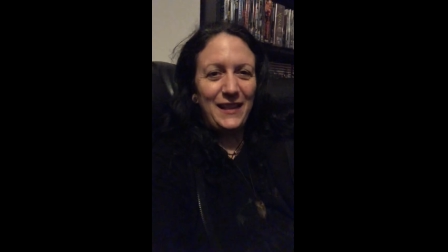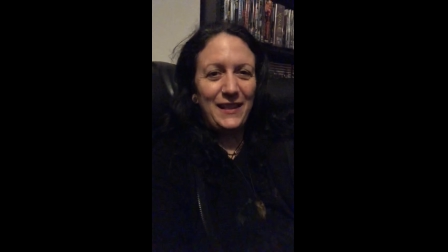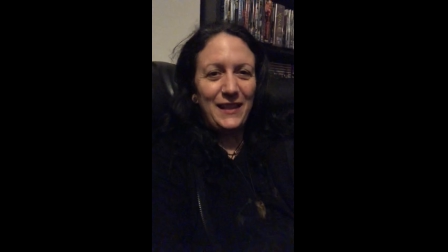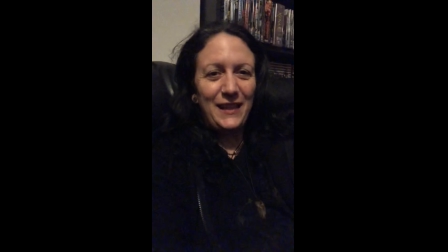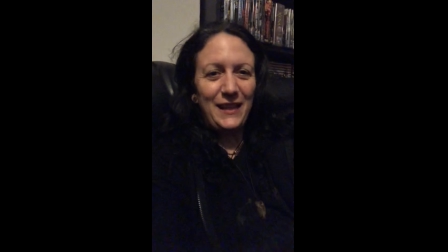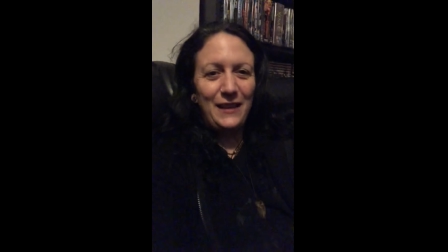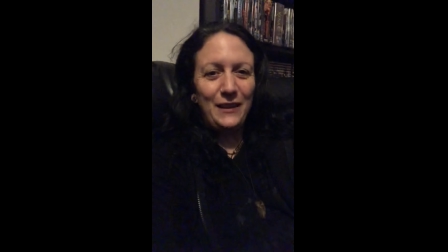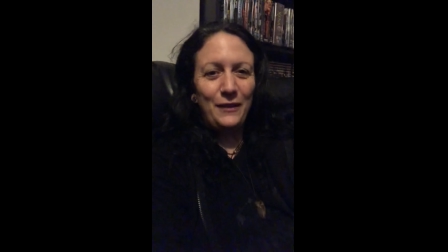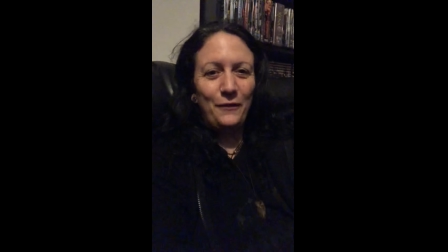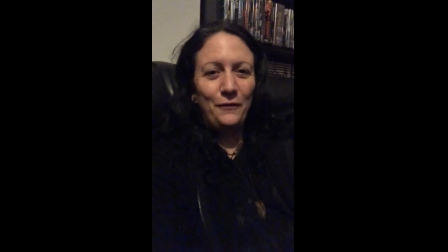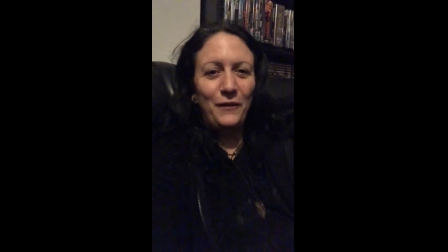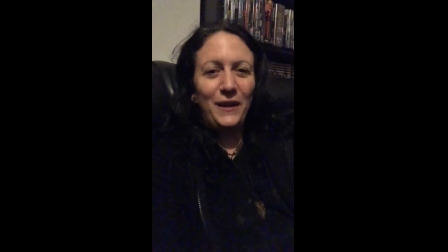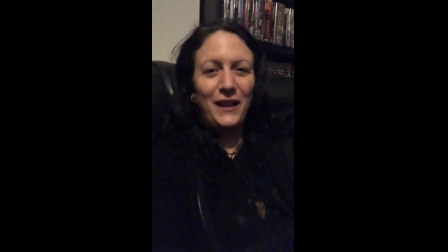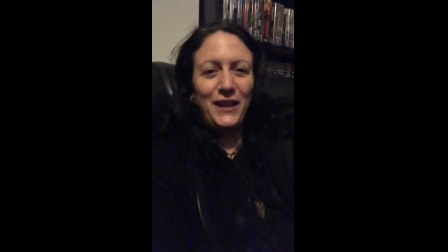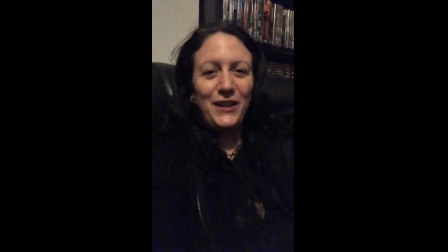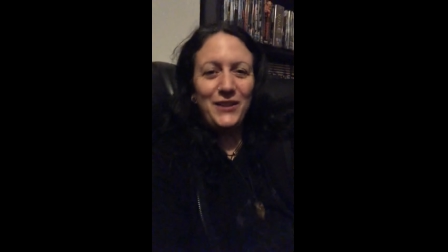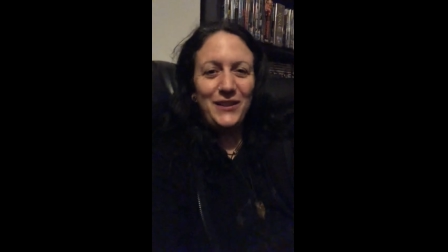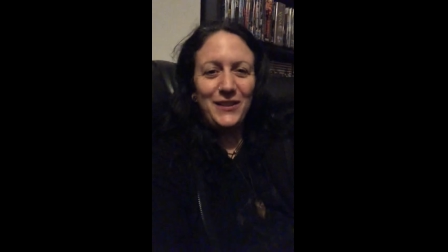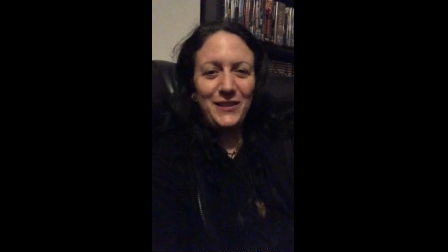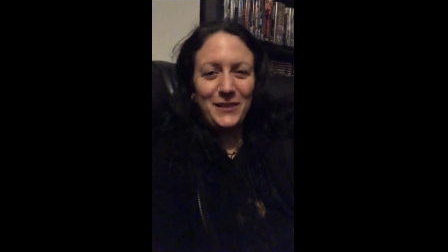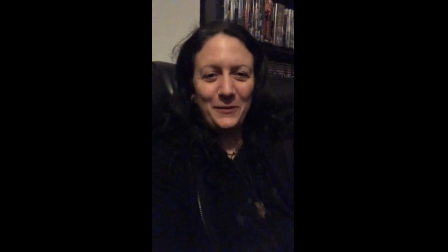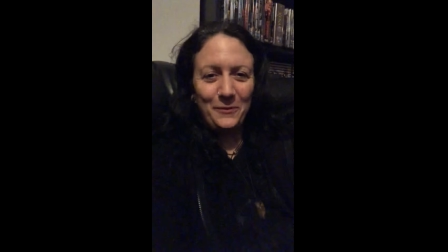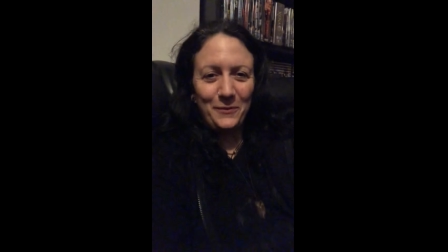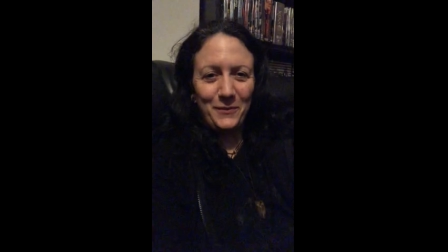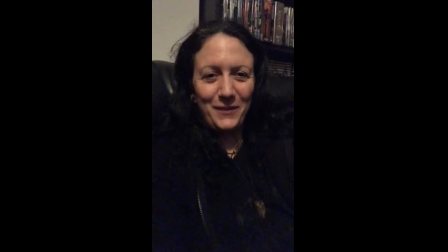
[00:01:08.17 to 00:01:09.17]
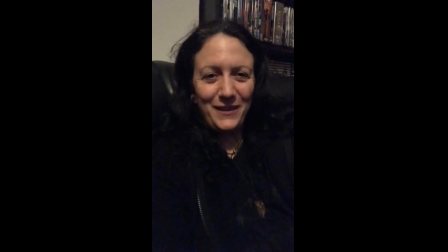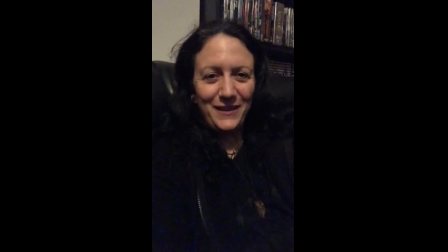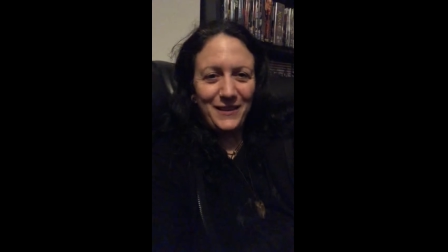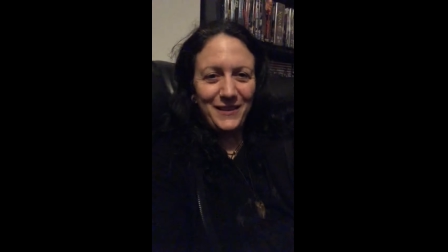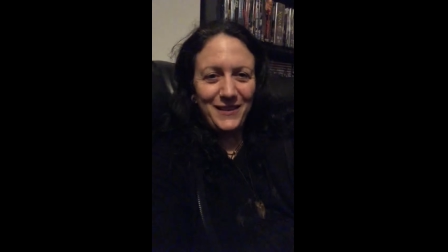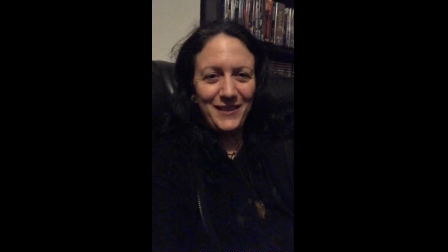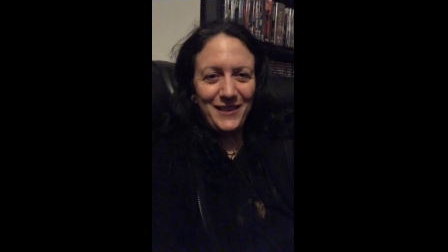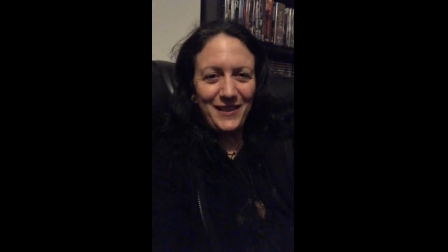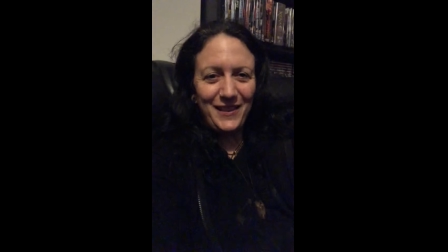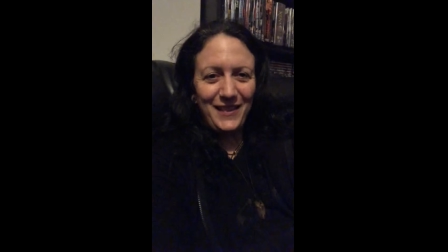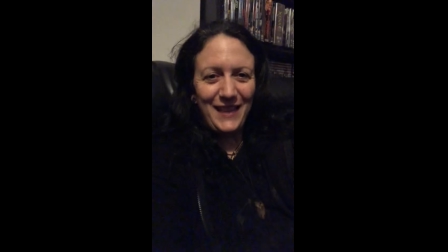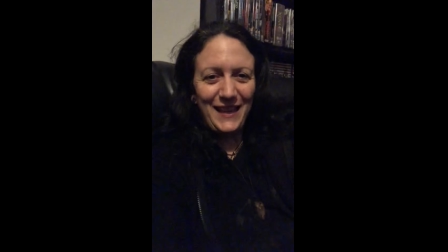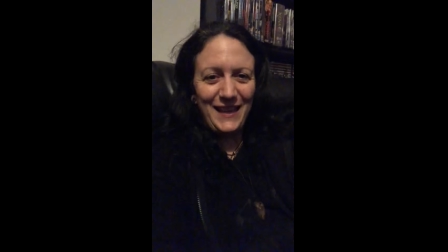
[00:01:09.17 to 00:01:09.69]
in the flesh, as it were.
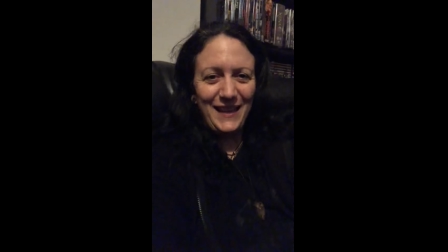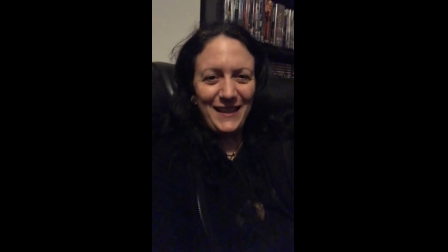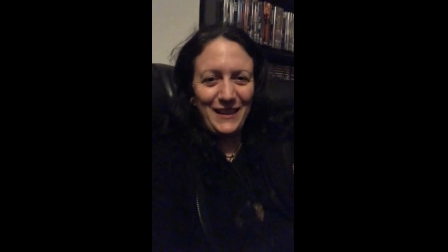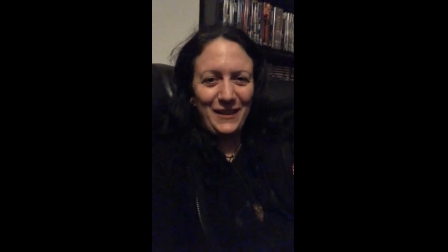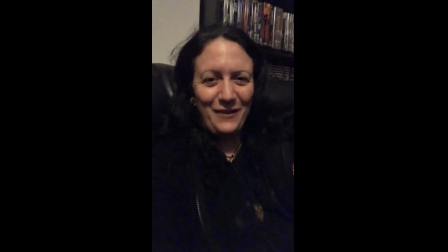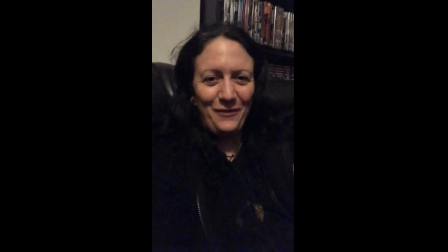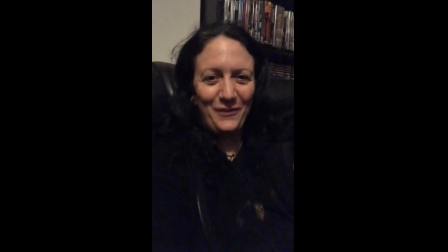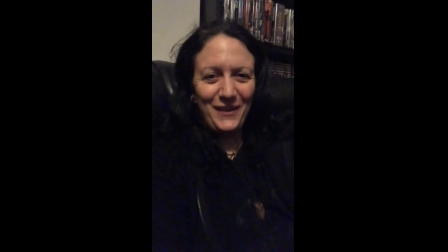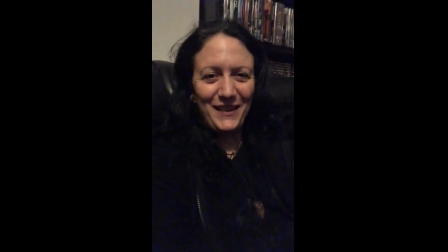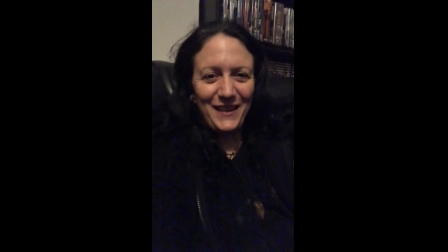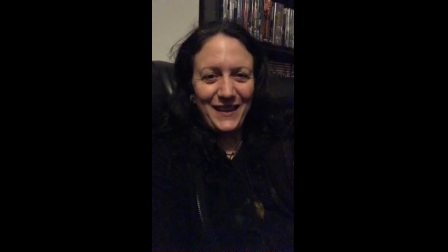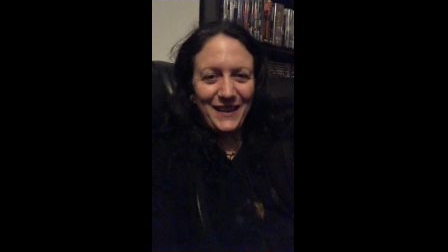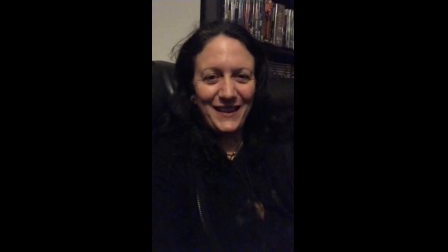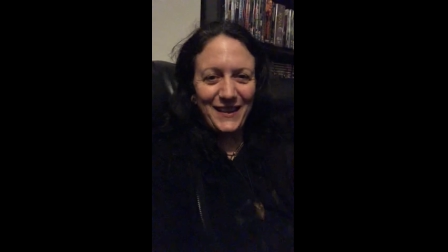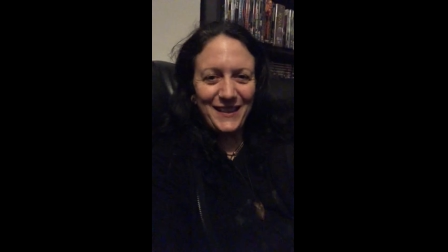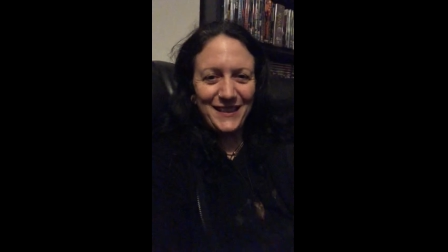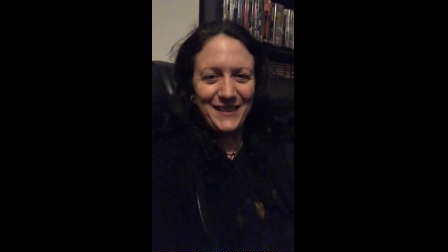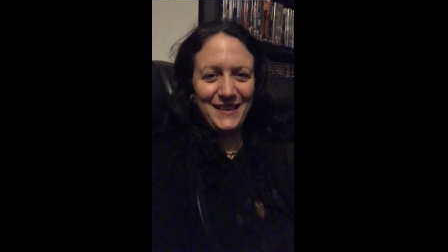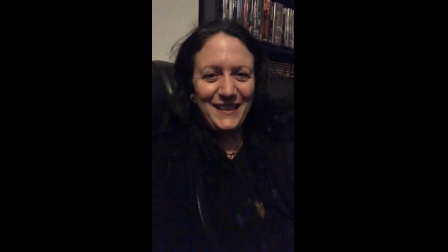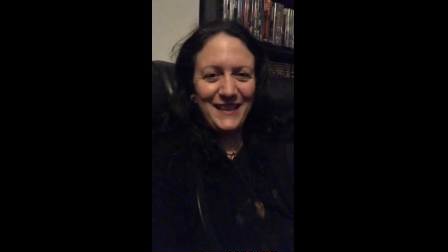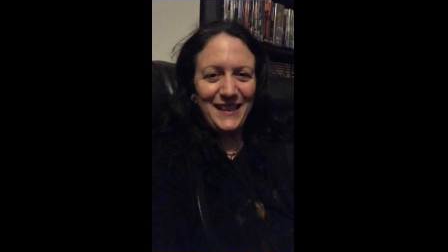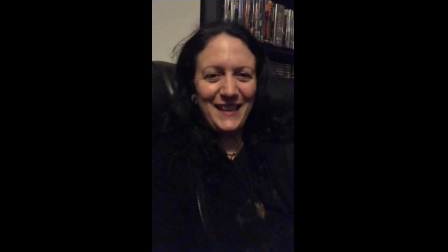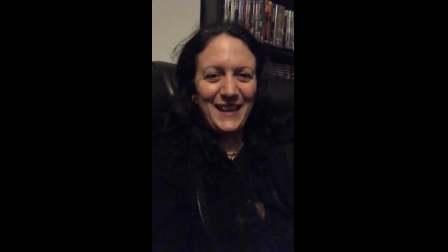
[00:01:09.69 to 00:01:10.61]
So thank you for that.